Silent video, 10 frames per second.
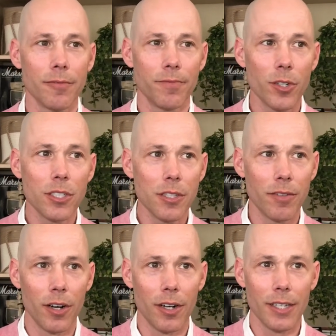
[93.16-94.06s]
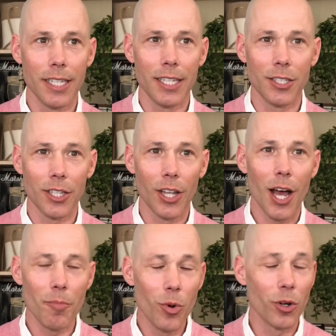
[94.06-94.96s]
first of all, there's a
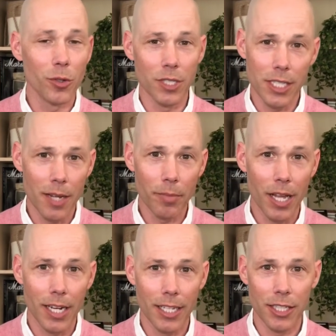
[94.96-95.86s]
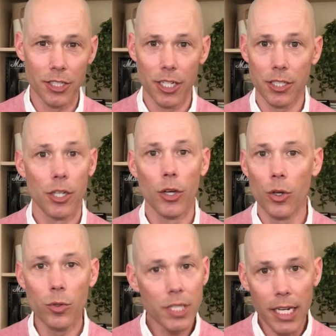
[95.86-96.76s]
lot more to estate planning than just
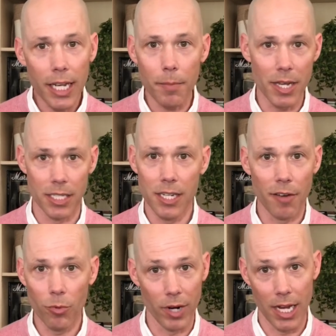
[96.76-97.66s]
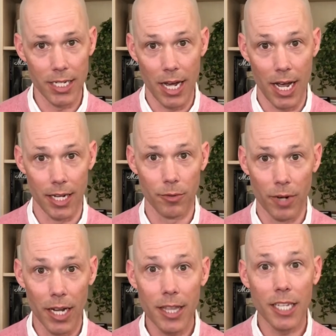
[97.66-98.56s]
who's going to get my stuff when I die, right?